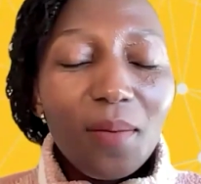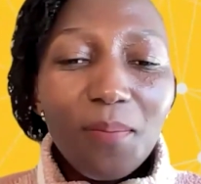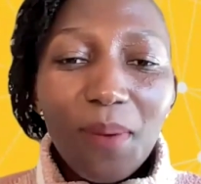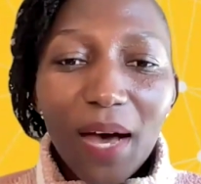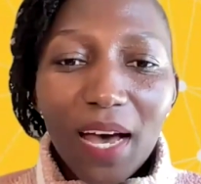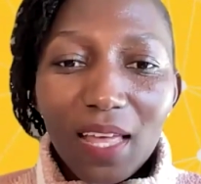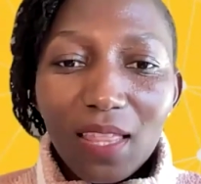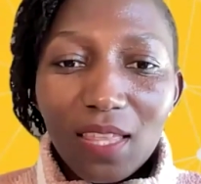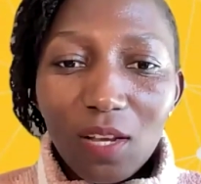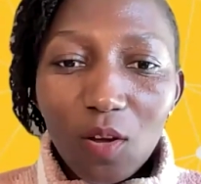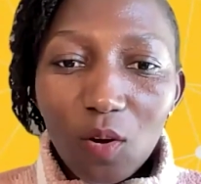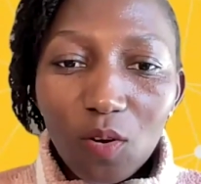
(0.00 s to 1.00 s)
by
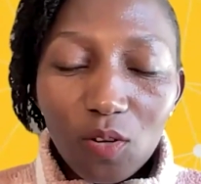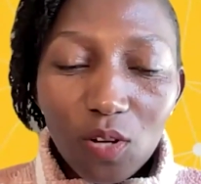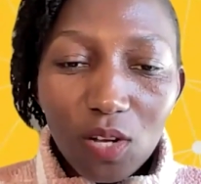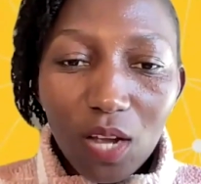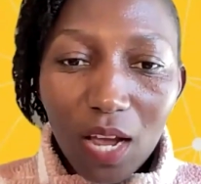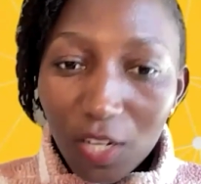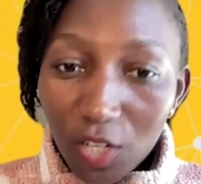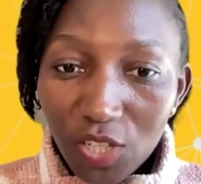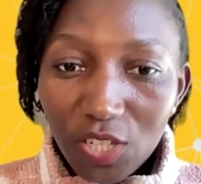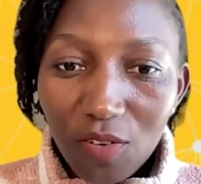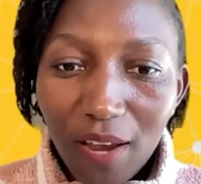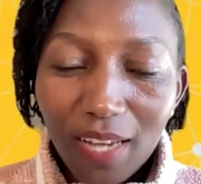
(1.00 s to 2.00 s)
the local
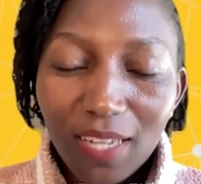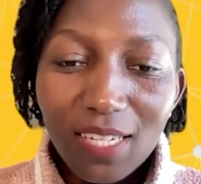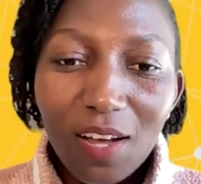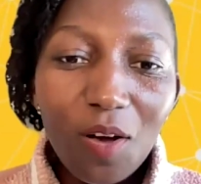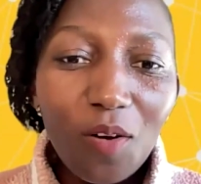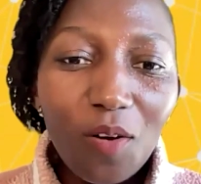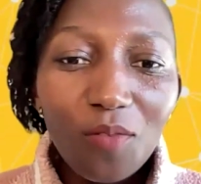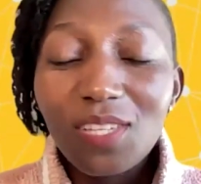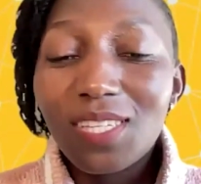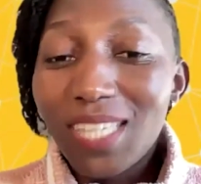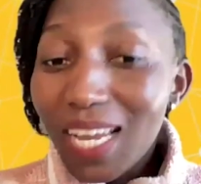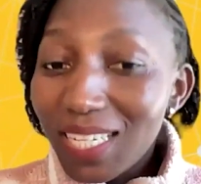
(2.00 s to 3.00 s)
country director of
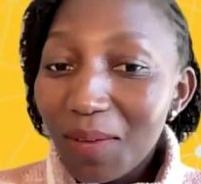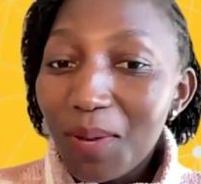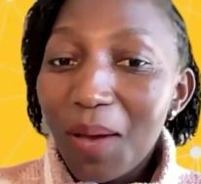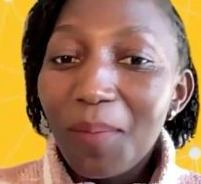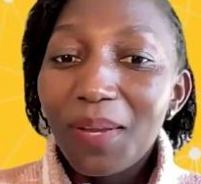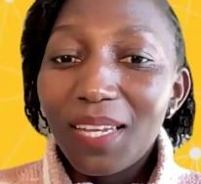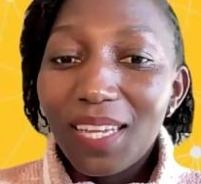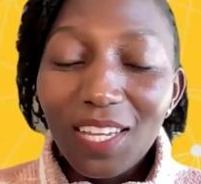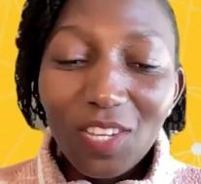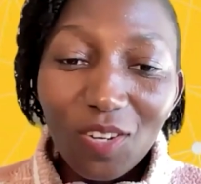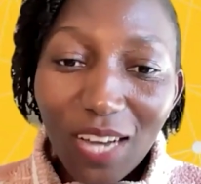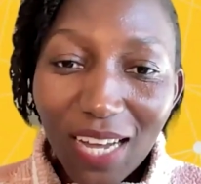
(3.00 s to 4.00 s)
the startup company
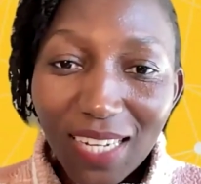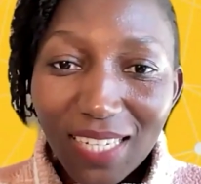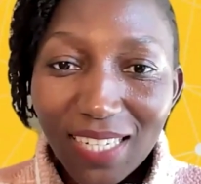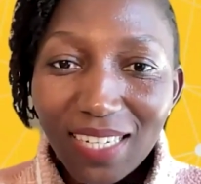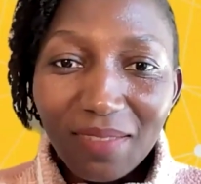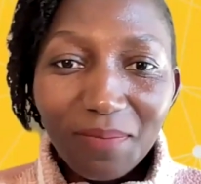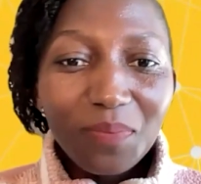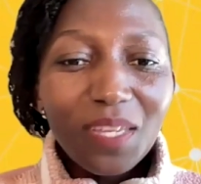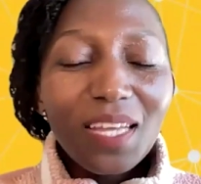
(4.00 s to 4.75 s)
in Uganda